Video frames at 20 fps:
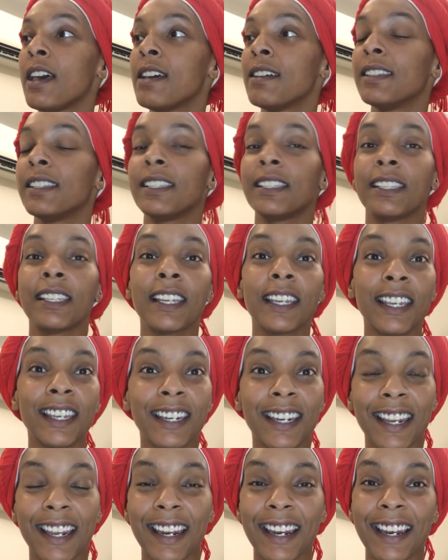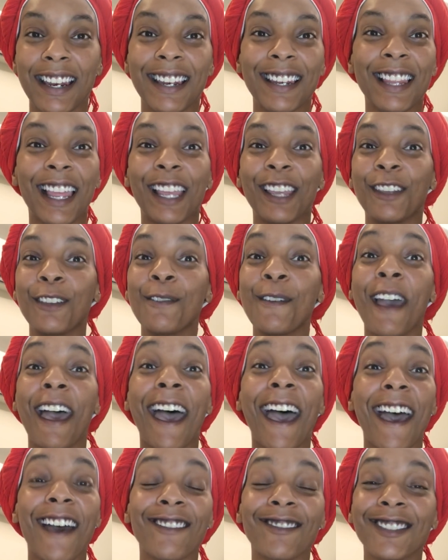seen it. Like, you
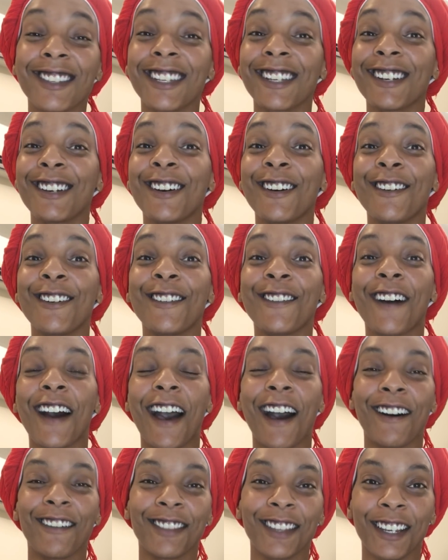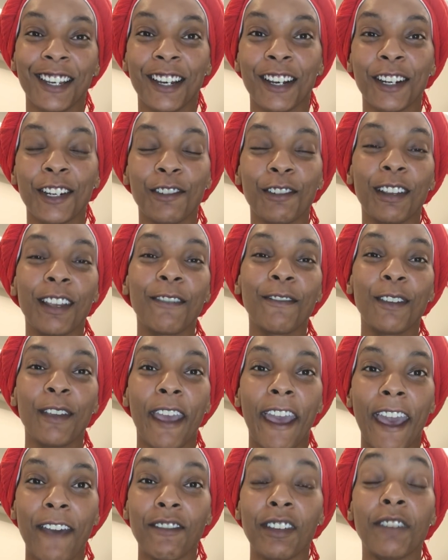have to go out the country if you
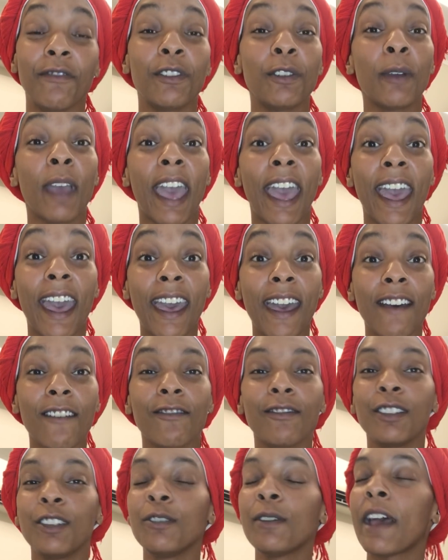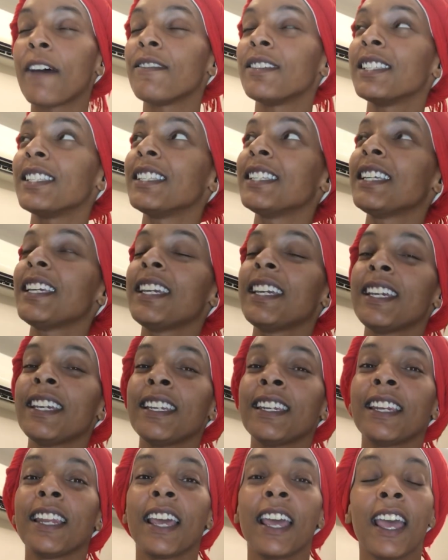haven't. If you have
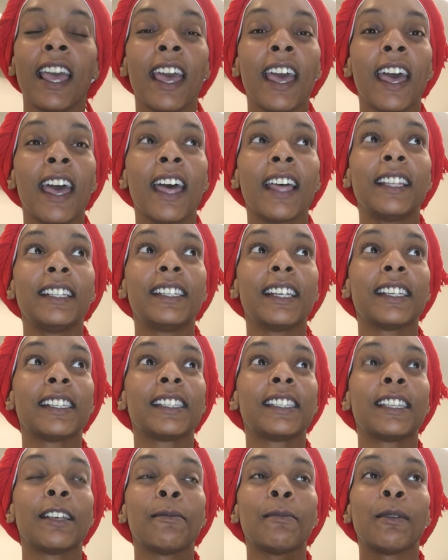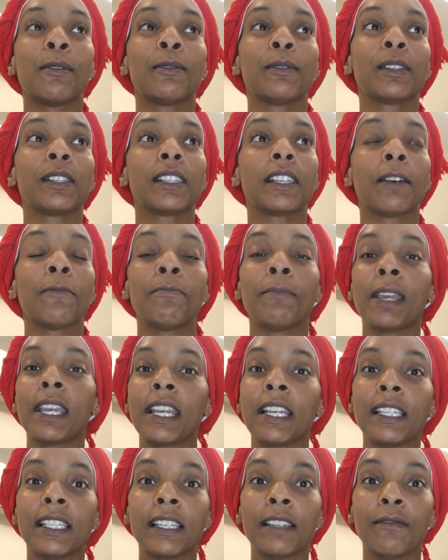seen just the most
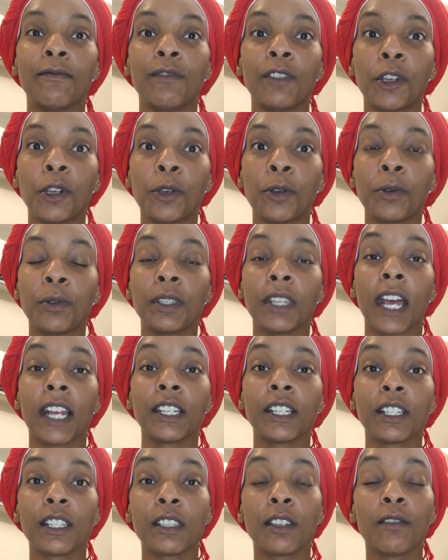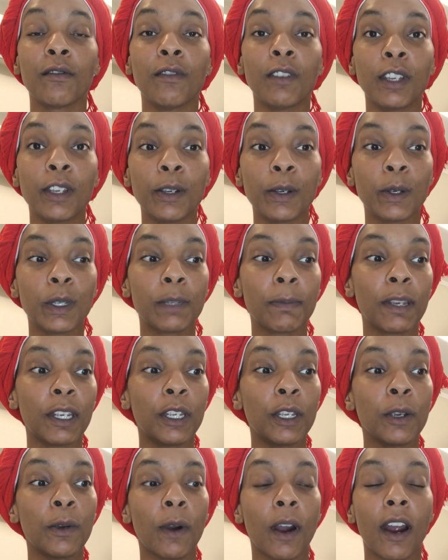amazing views, not just the views, but
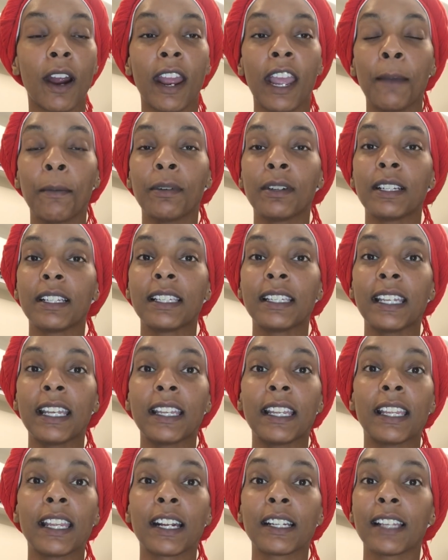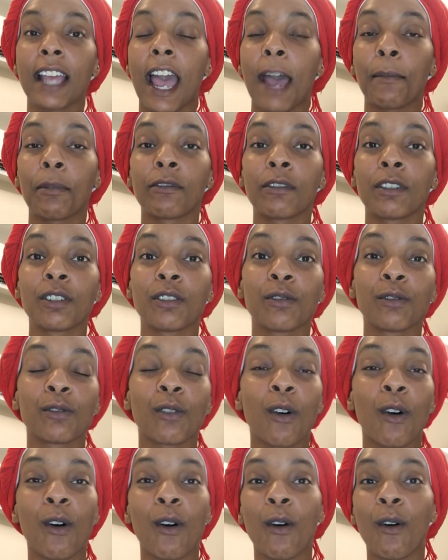you are able to see that there's Aboriginals
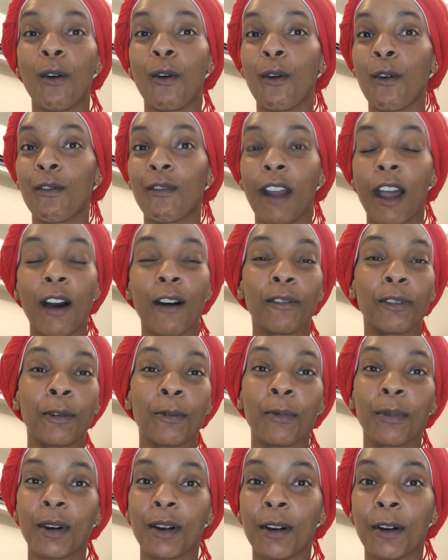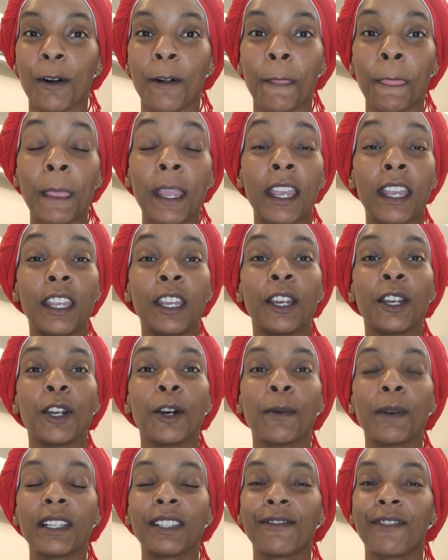all around the world. You can
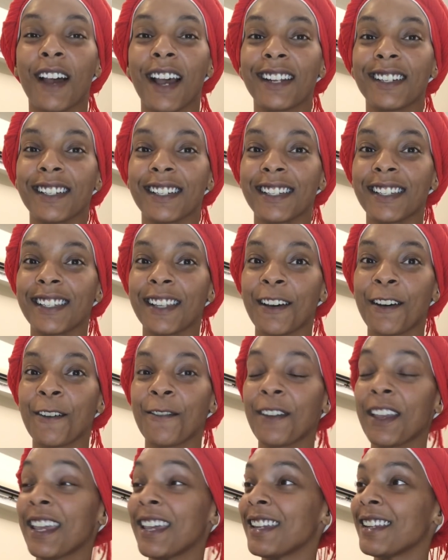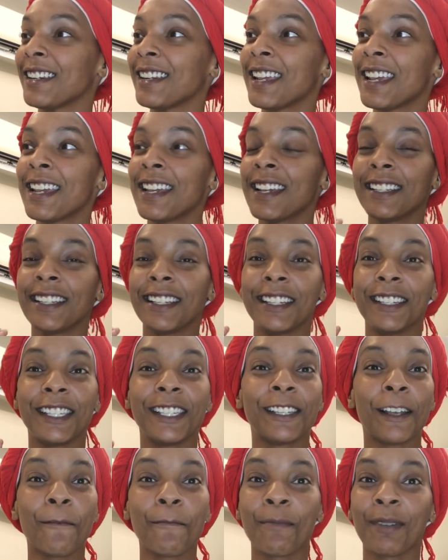always find yourself in
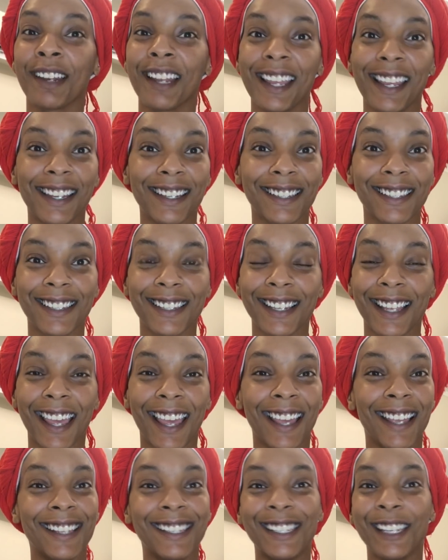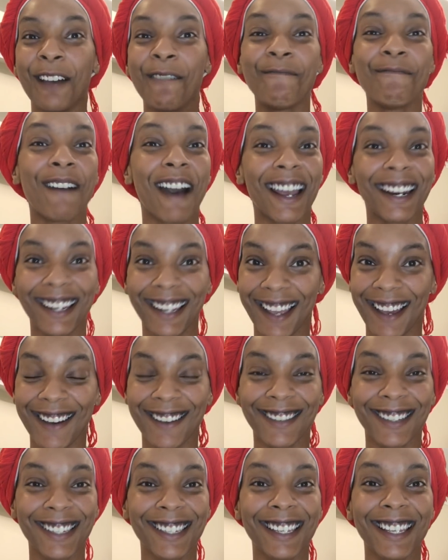some place somebody
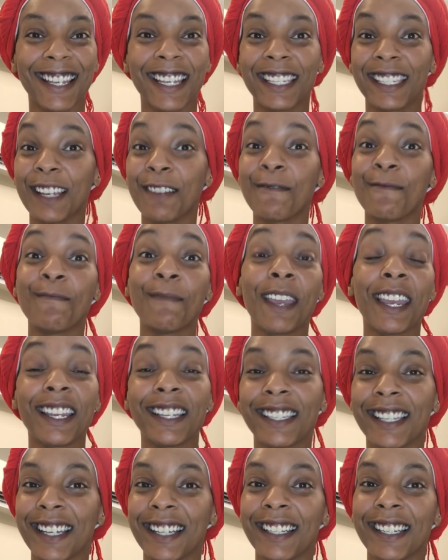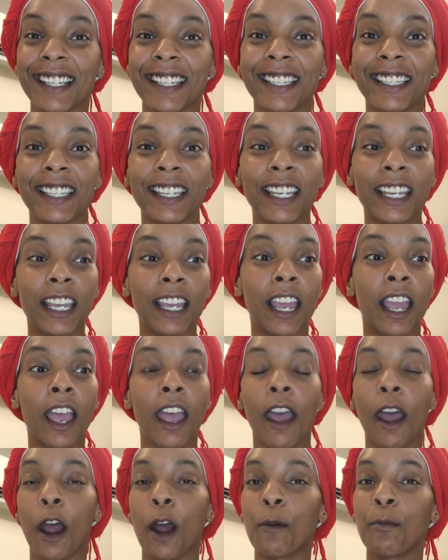else. It's amazing to see
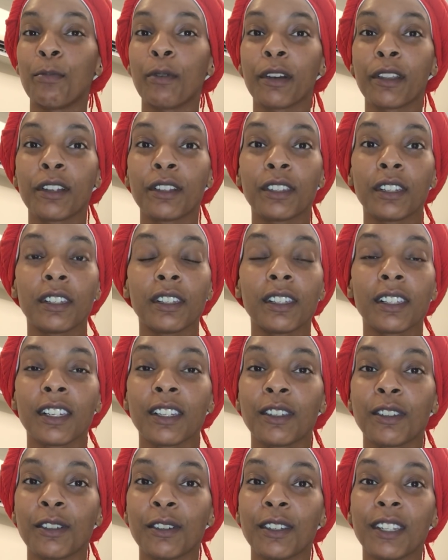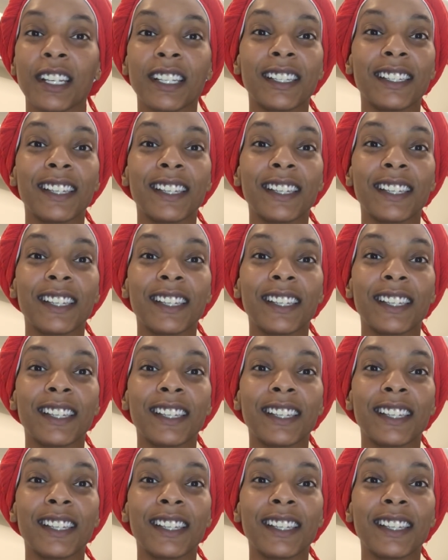our brothers and sisters. It's